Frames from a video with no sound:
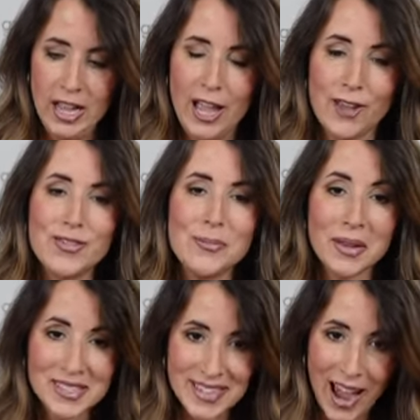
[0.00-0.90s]
if you
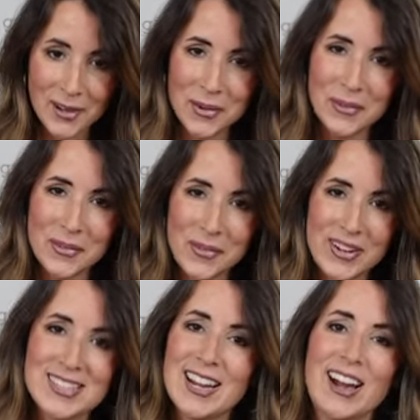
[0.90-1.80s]
missed out when we
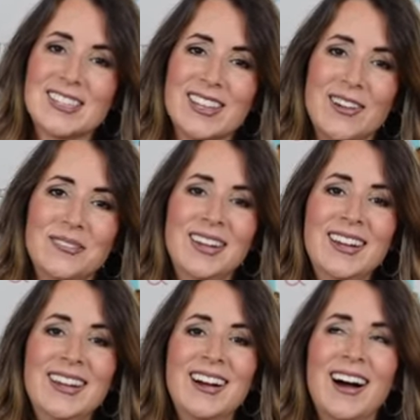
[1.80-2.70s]
restocked them
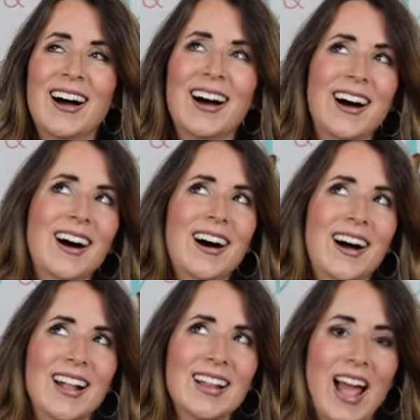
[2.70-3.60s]

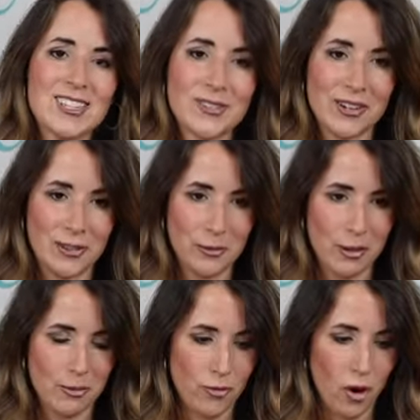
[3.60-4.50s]
uh, last week or the
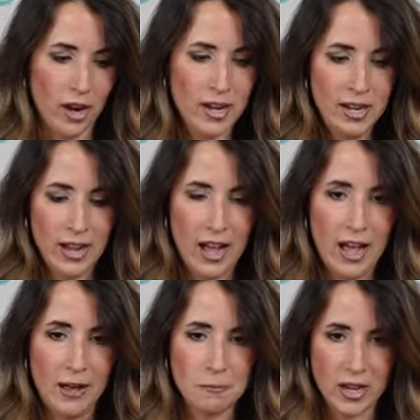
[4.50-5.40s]
week before,
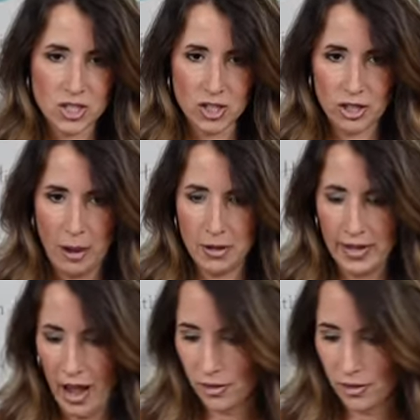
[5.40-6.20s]
um, make sure to grab it now.